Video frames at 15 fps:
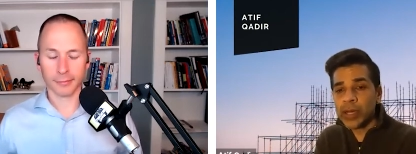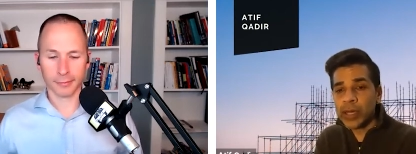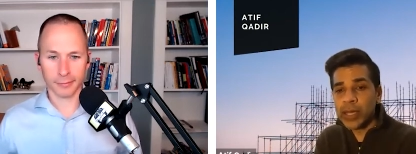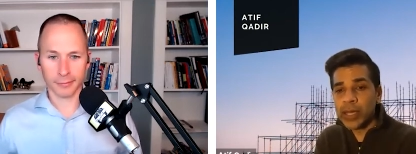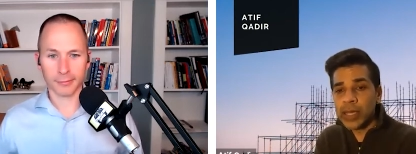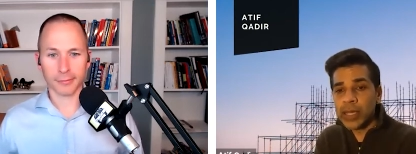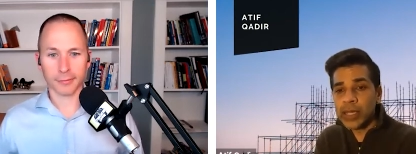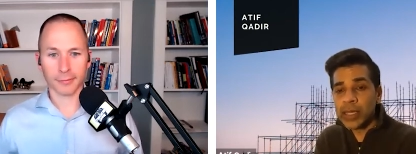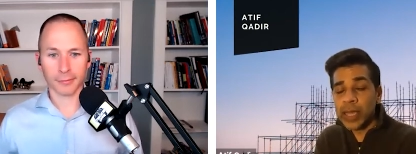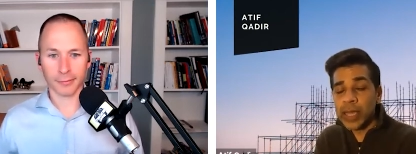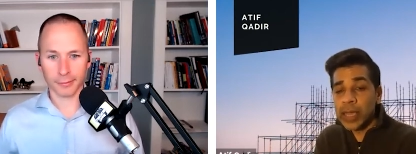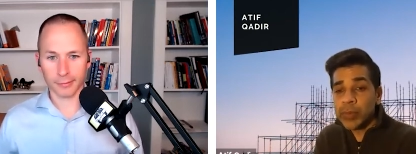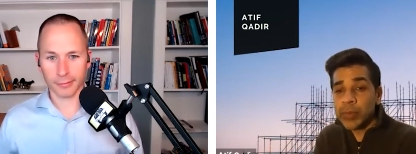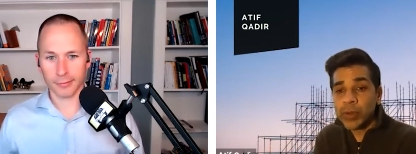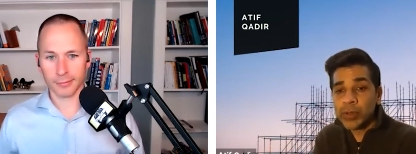Speaker 1: in
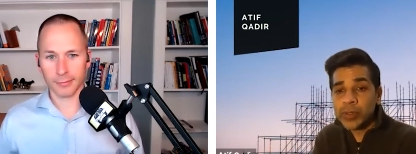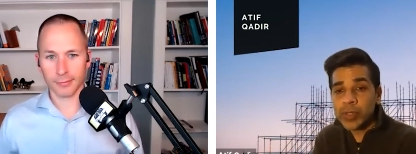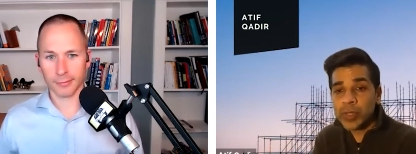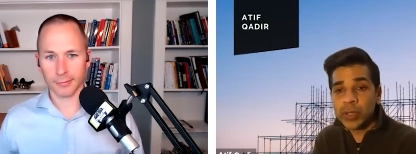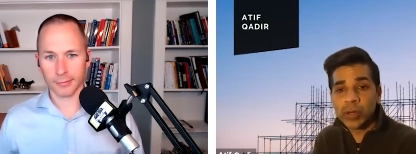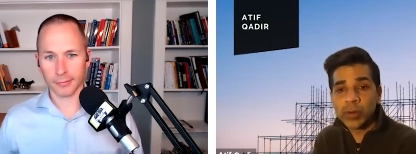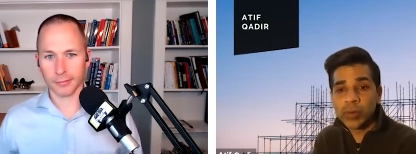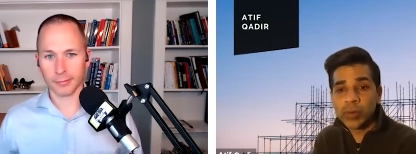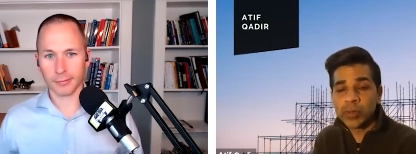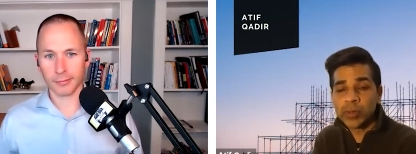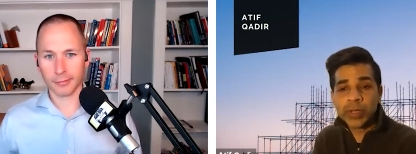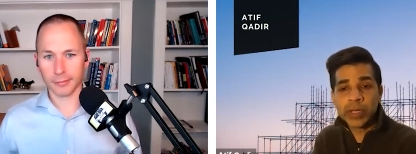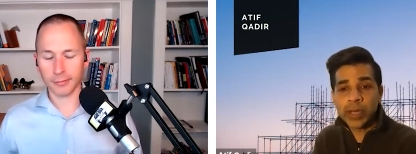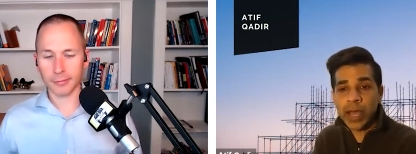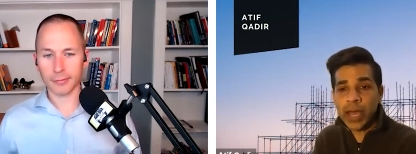April. So we'll
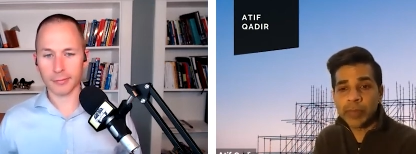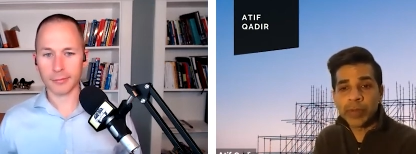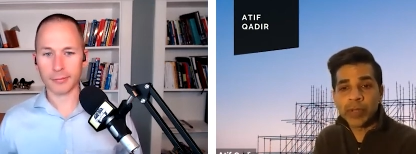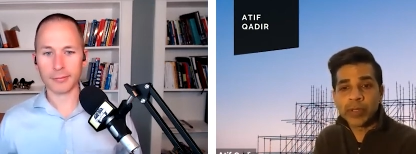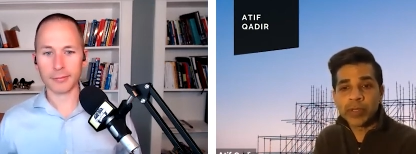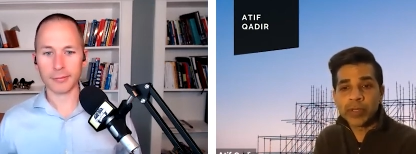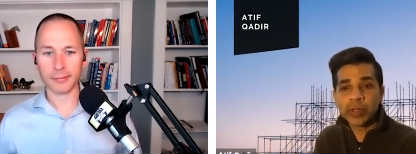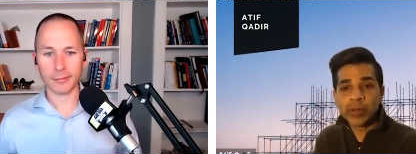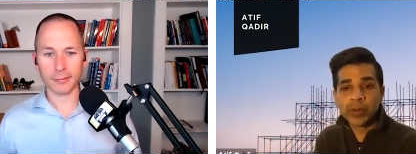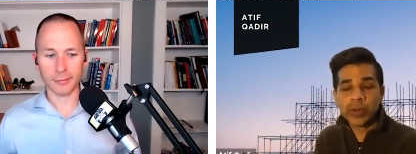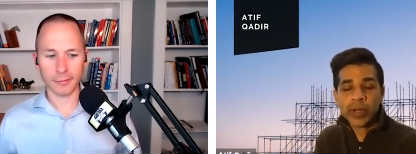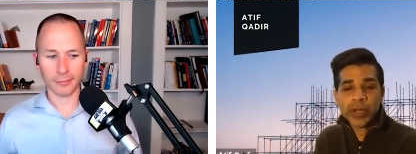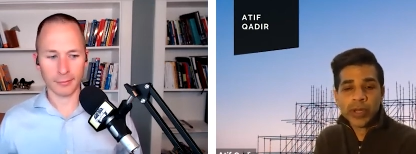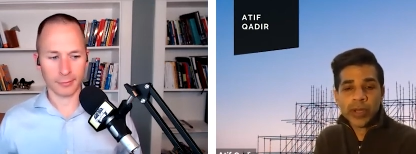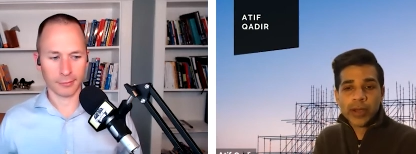be happy to
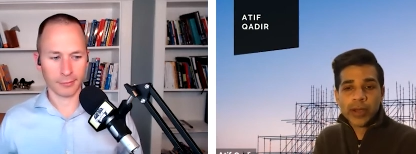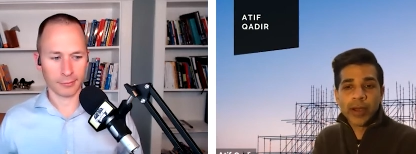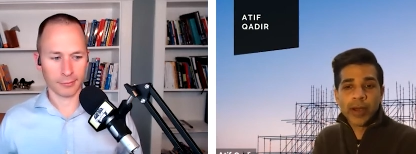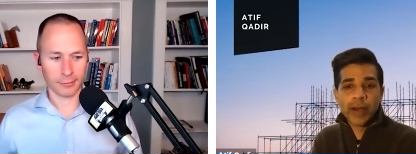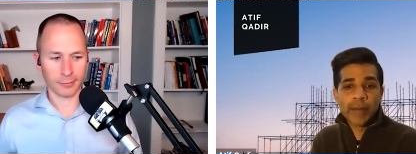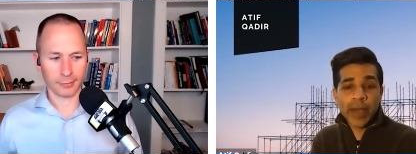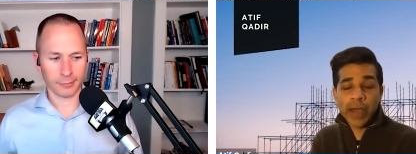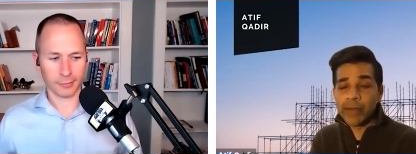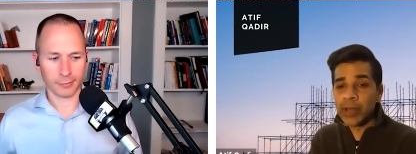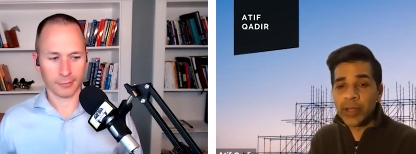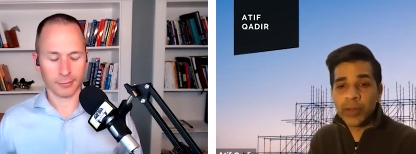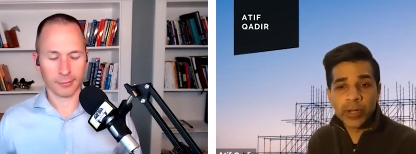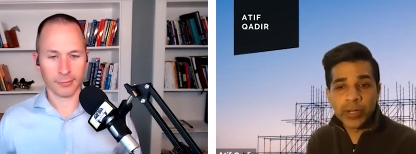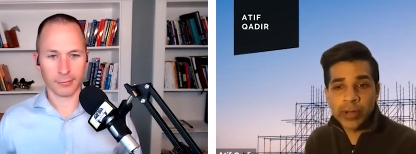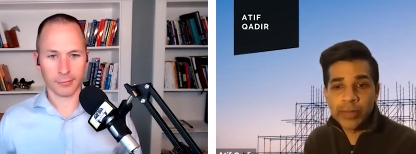have
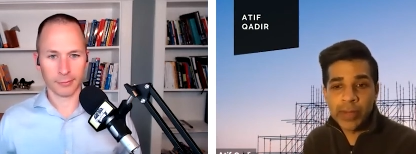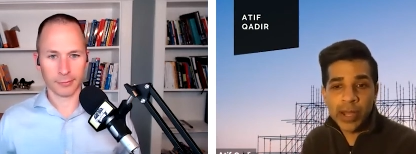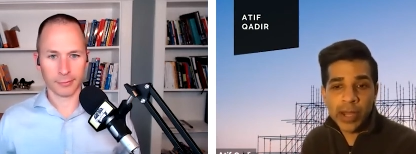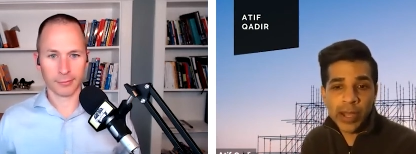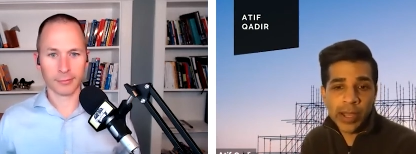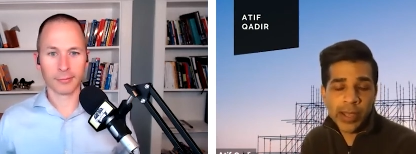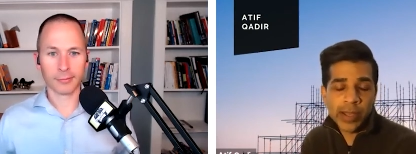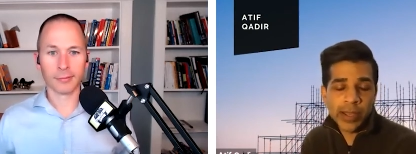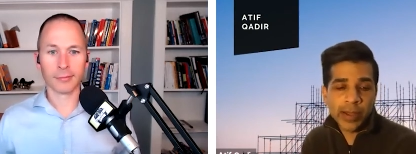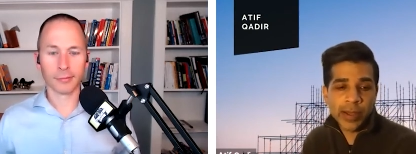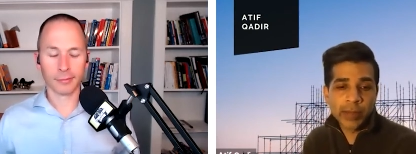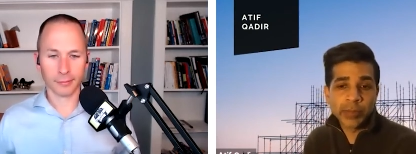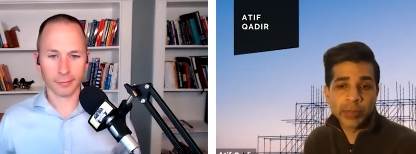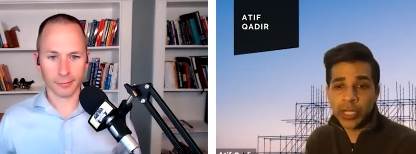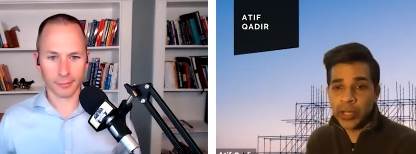anyone come by,
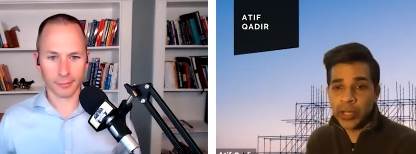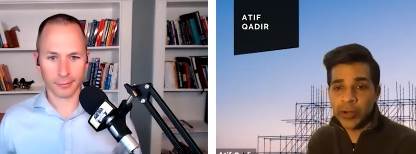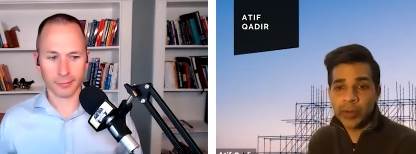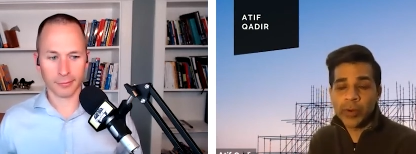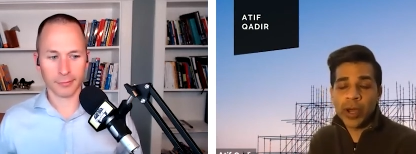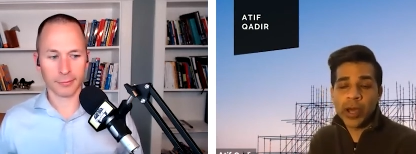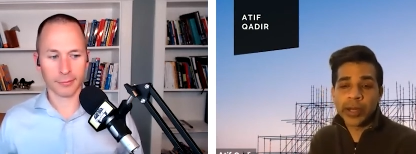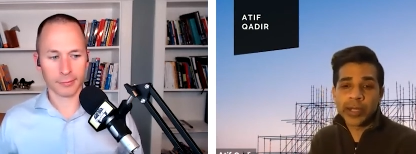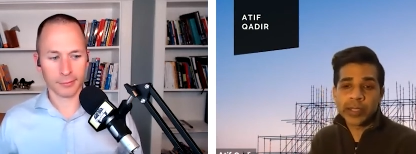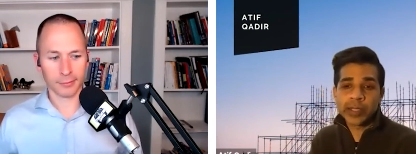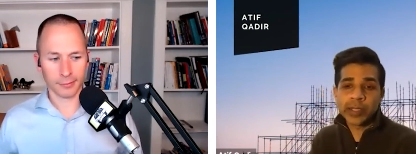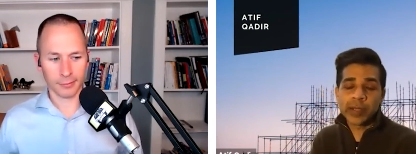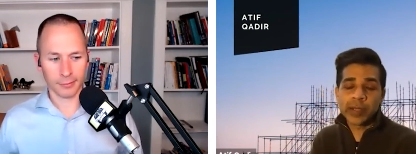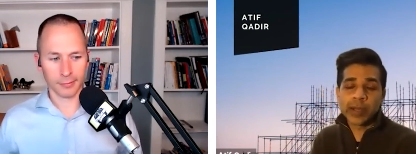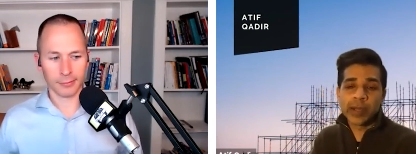check out our
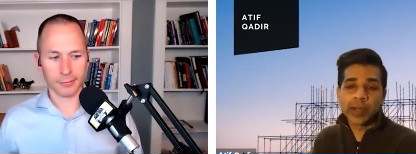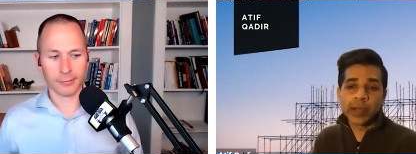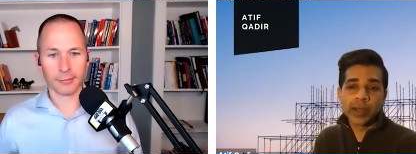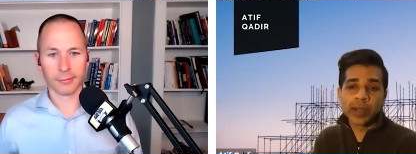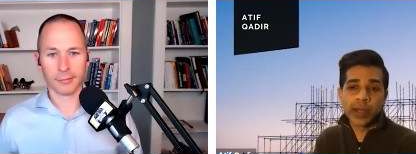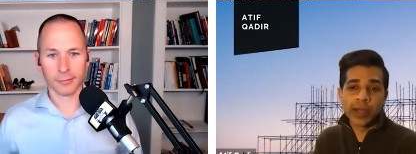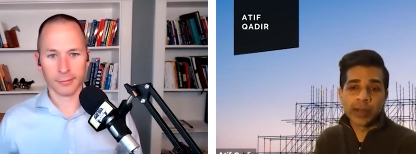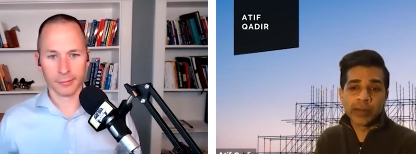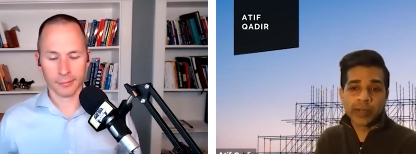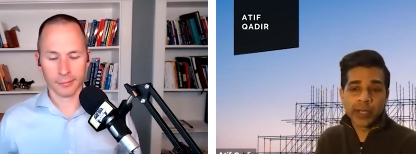product and